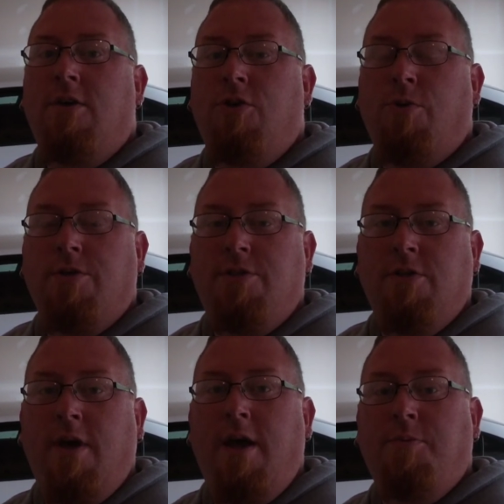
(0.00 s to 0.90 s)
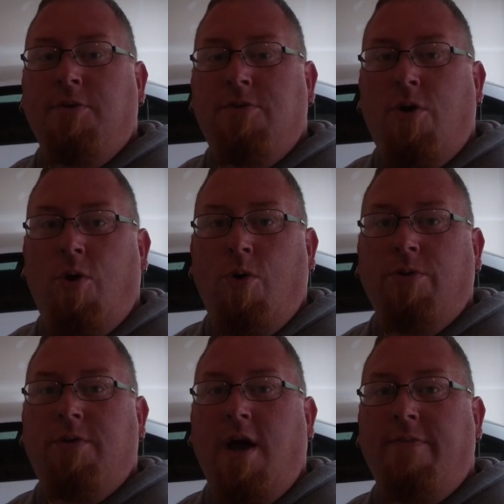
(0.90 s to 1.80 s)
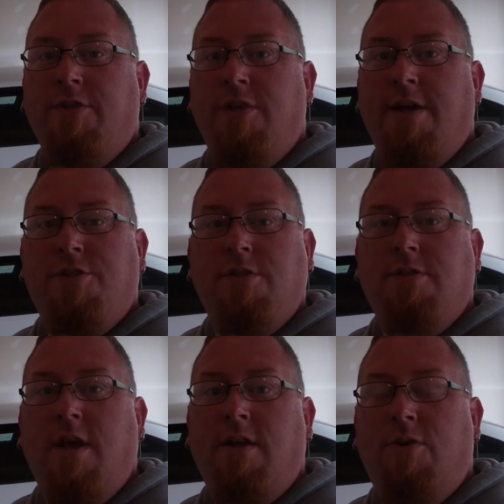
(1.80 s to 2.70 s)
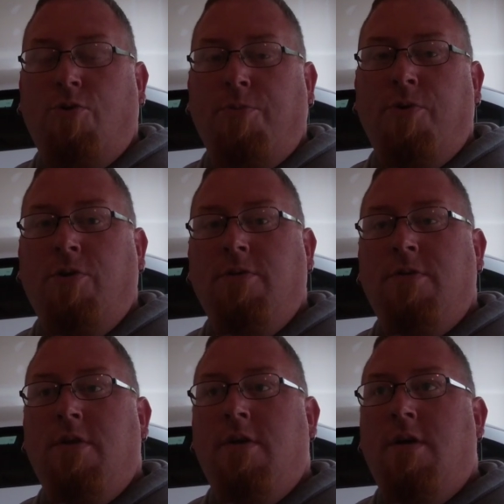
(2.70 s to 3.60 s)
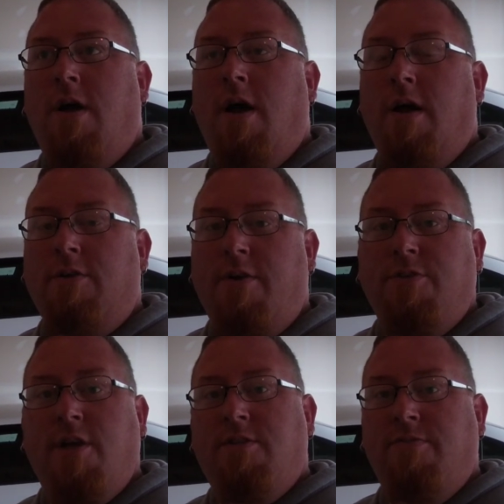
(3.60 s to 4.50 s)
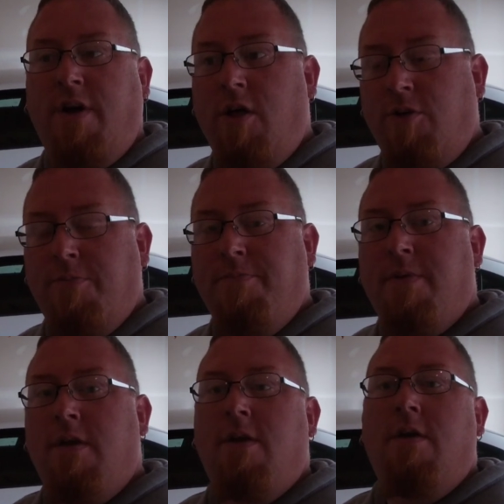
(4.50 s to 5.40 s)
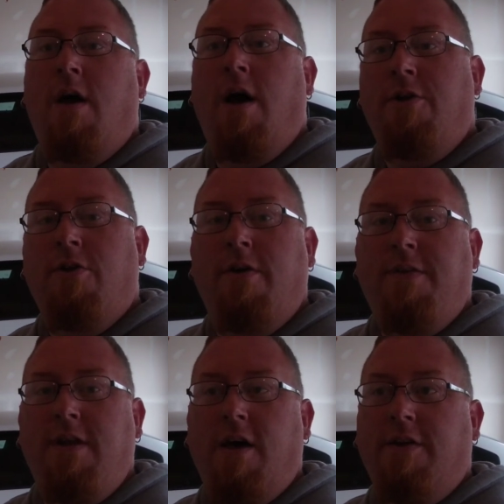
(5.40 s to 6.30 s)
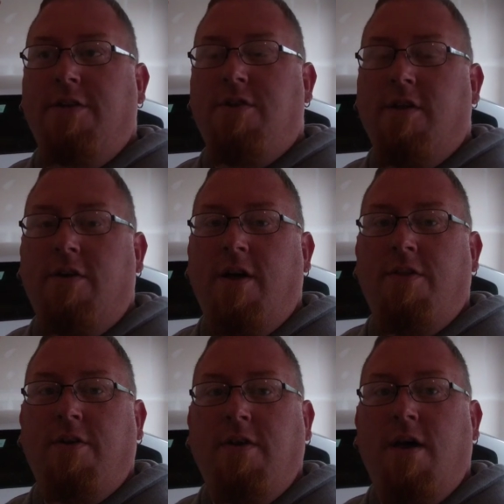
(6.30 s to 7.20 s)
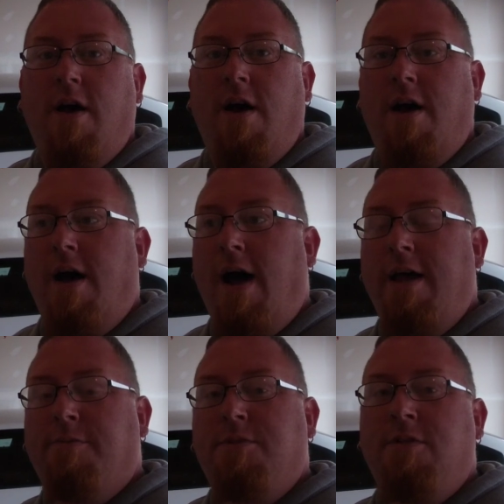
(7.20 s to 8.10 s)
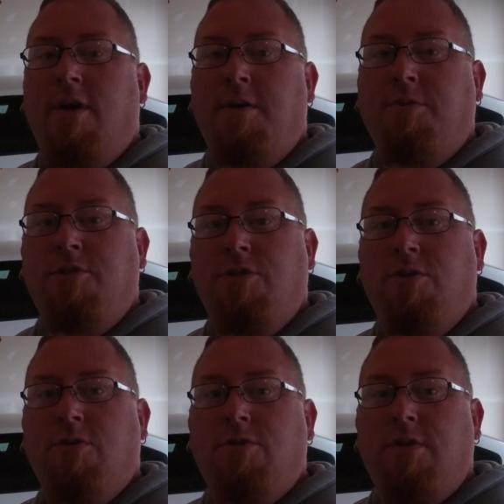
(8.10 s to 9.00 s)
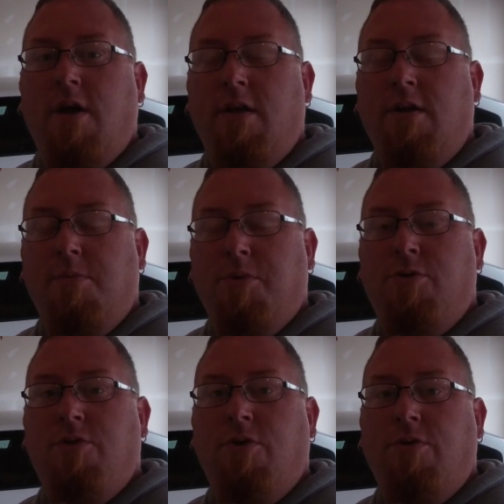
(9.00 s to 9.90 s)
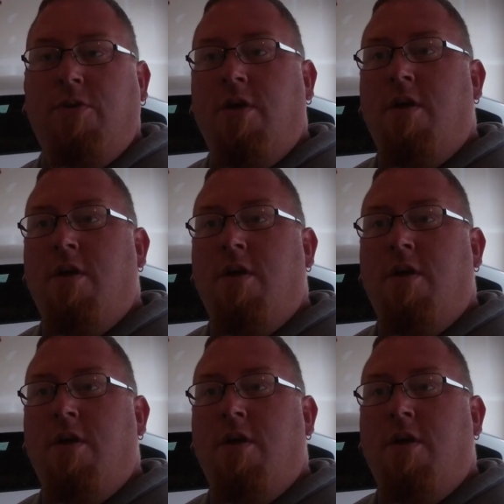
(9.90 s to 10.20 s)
You are still able to hold conversations at a normal conversation volume. You don't have to yell at each other or nothing. I am still able to use the Bluetooth